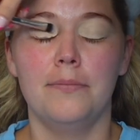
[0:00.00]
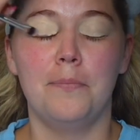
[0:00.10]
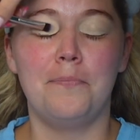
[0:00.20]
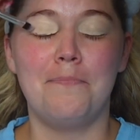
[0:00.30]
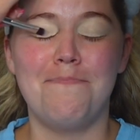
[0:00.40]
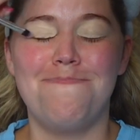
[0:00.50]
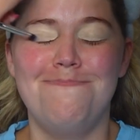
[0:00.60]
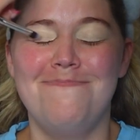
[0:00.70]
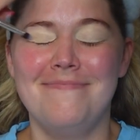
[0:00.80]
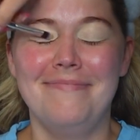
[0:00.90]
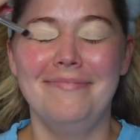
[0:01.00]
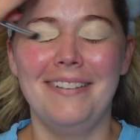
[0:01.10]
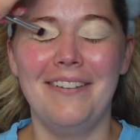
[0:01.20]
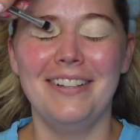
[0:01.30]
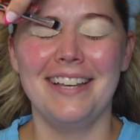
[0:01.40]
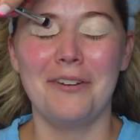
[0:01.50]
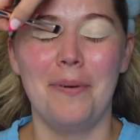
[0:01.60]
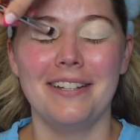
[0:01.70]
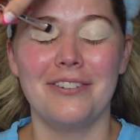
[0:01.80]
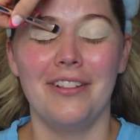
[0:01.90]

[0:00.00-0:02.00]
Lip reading: talking about YouTube and the makeup